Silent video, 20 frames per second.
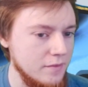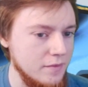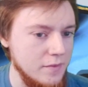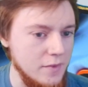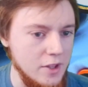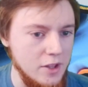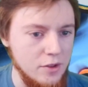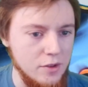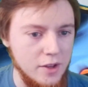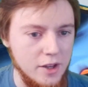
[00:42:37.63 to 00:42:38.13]

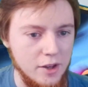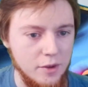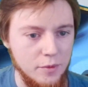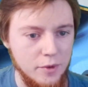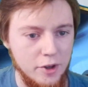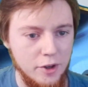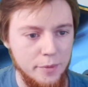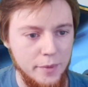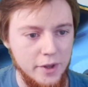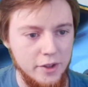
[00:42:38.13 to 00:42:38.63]
You get
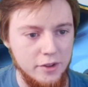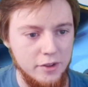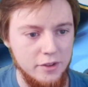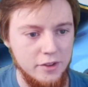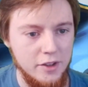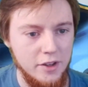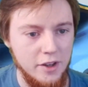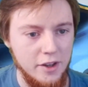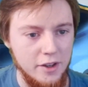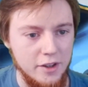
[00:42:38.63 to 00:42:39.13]
one of my good
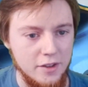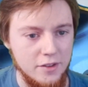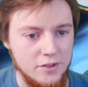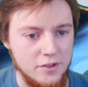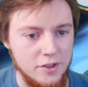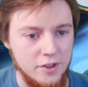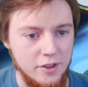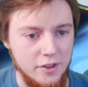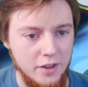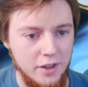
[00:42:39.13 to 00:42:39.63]
cards.
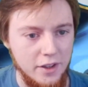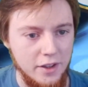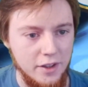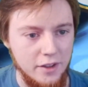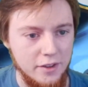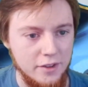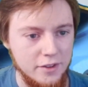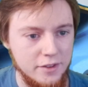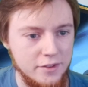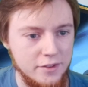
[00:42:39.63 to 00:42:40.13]
Go ahead.